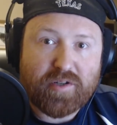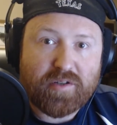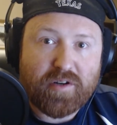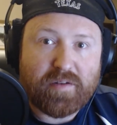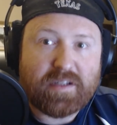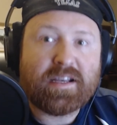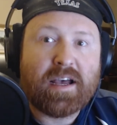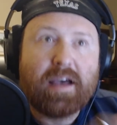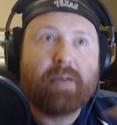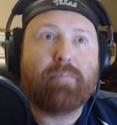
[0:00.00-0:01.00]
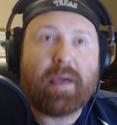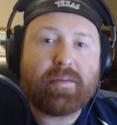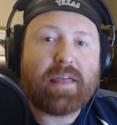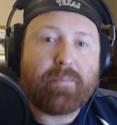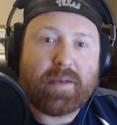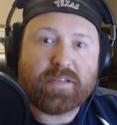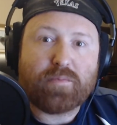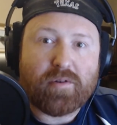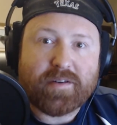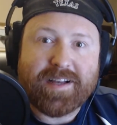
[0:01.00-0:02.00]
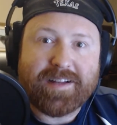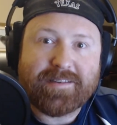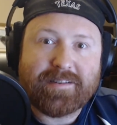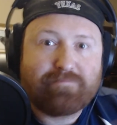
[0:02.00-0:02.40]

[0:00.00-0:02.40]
service, maybe that makes more sense.